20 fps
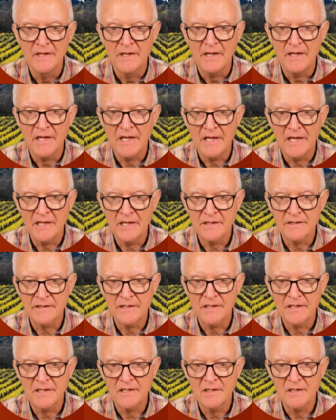And
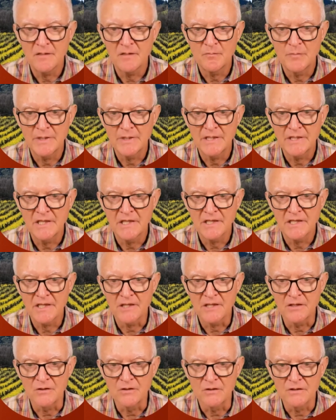the beginning
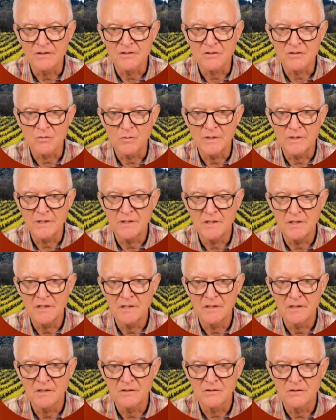units we
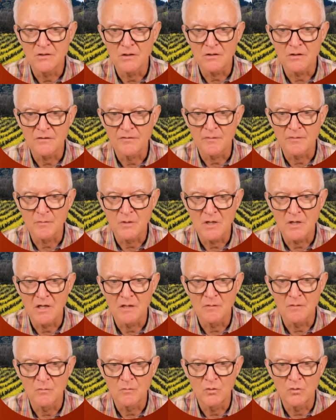took from
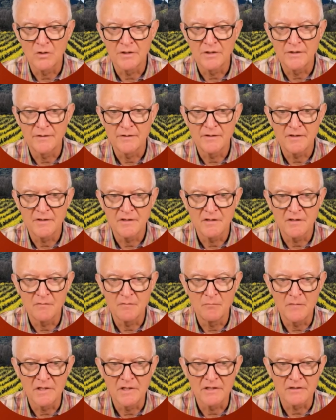column 1,
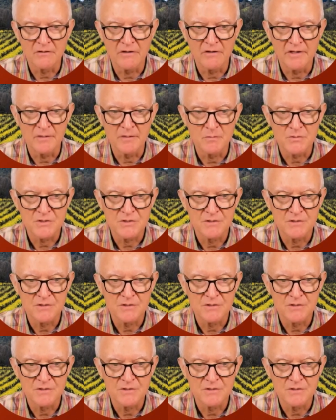milligrams.